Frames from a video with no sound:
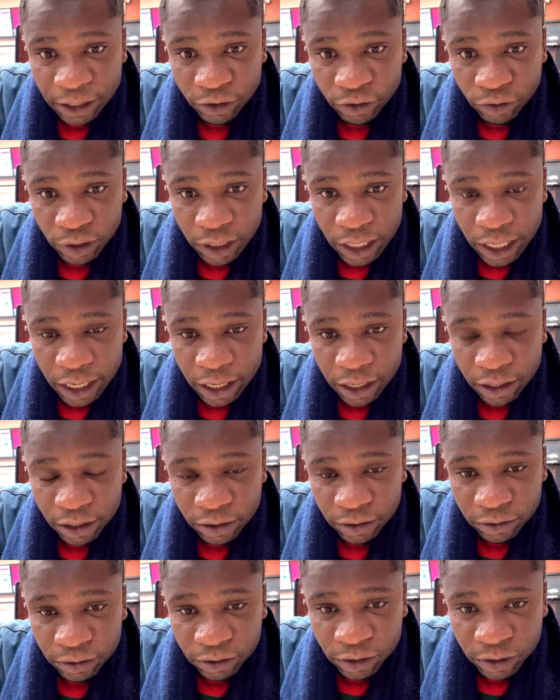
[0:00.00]
you. Eh?
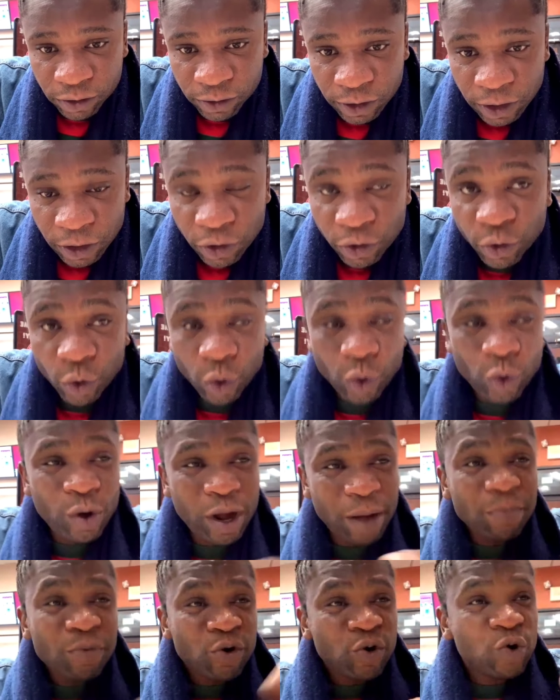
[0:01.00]
Oh,
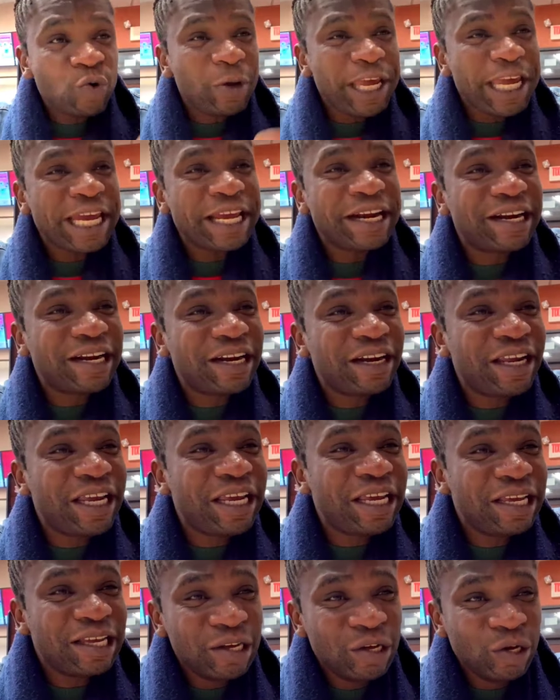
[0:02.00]
I'm
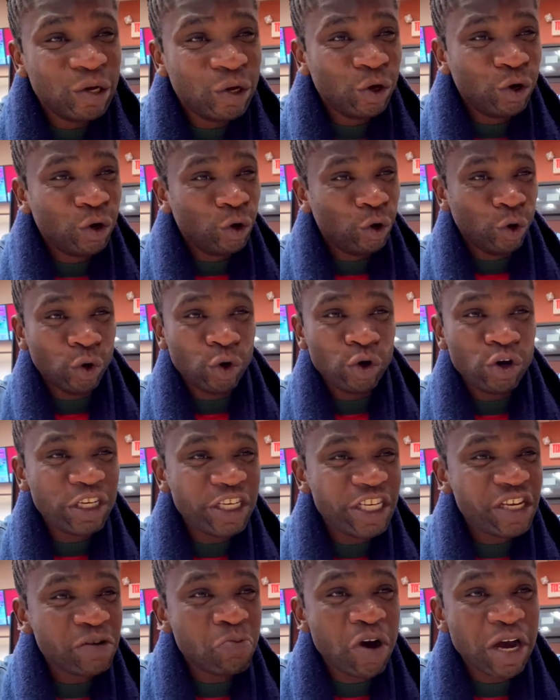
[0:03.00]
weary.
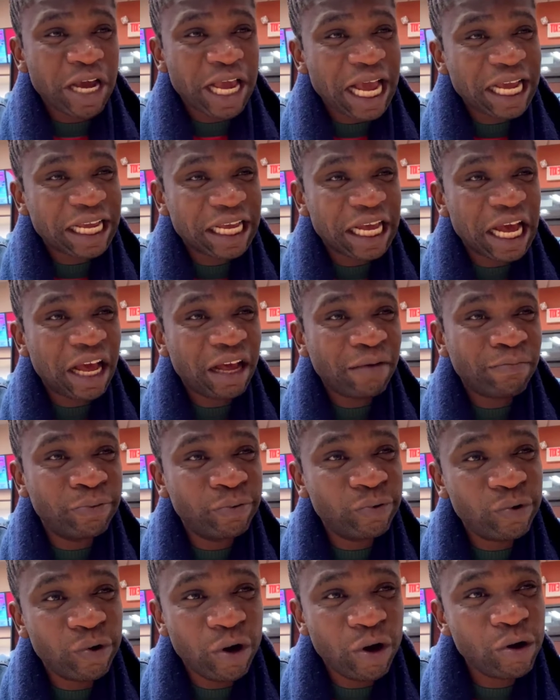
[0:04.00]
Only Bokanga
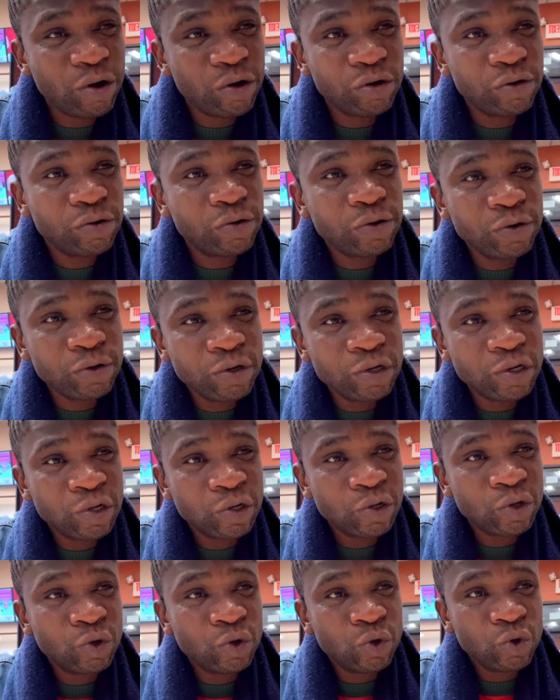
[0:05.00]
Bro.
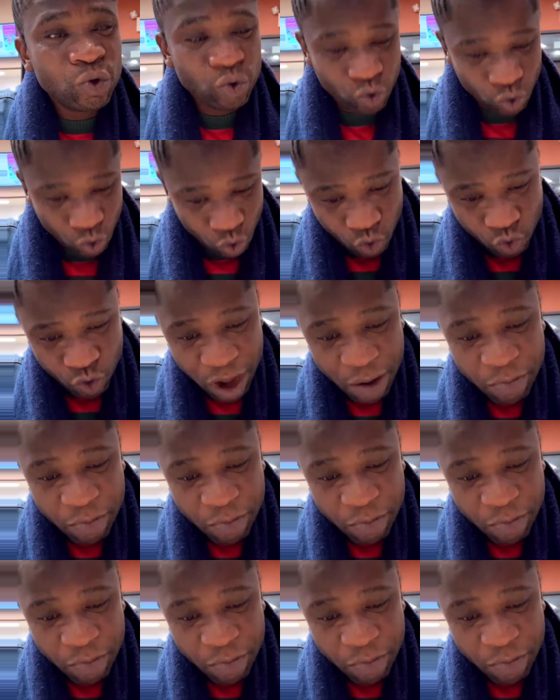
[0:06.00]
Oh, I'm